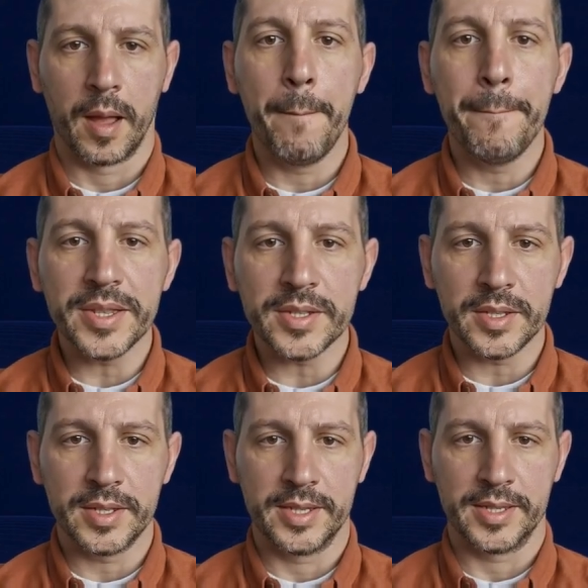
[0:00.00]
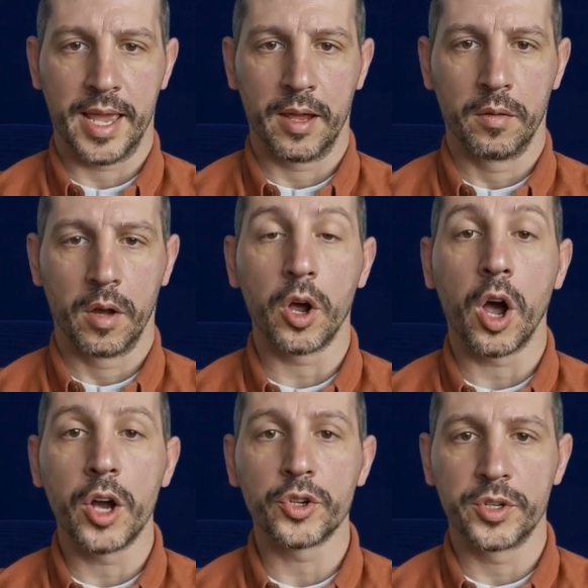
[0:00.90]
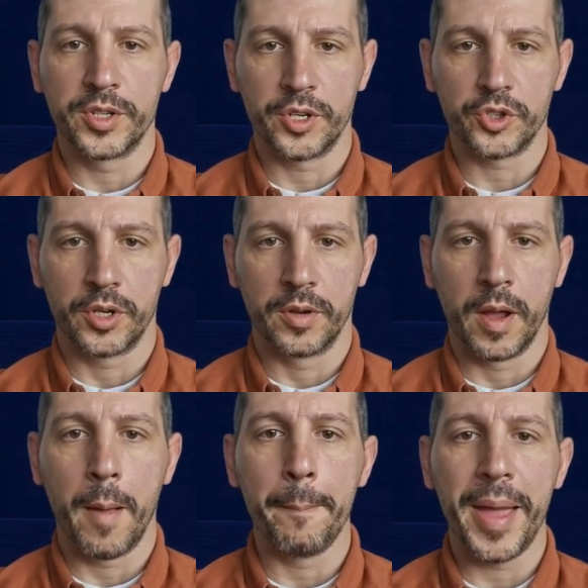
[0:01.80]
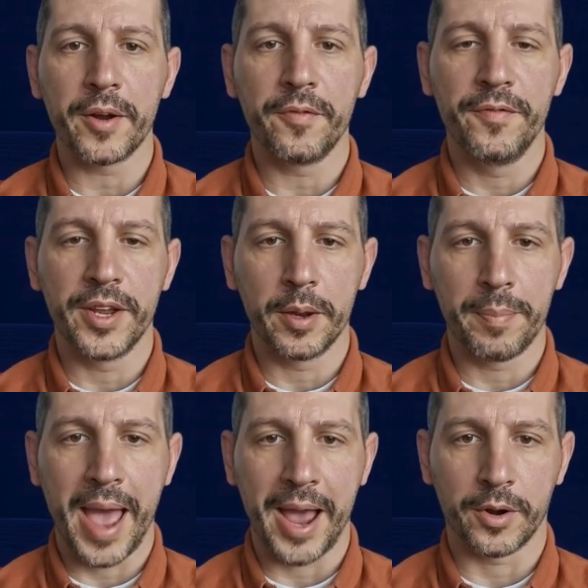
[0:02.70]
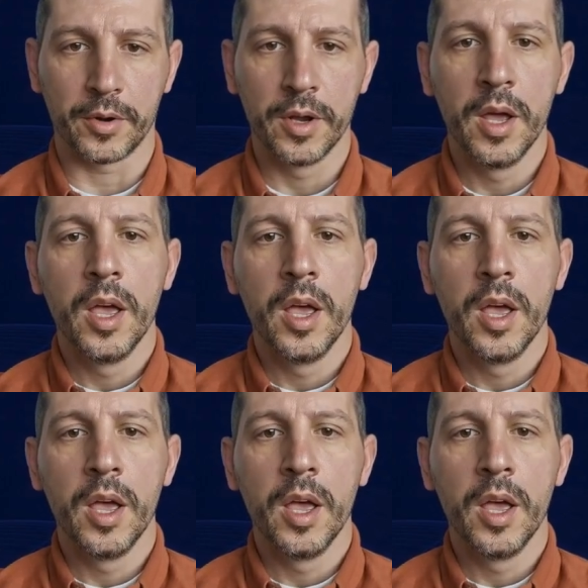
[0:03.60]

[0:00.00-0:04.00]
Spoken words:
a missed detail, a contradiction, a better fitting pattern,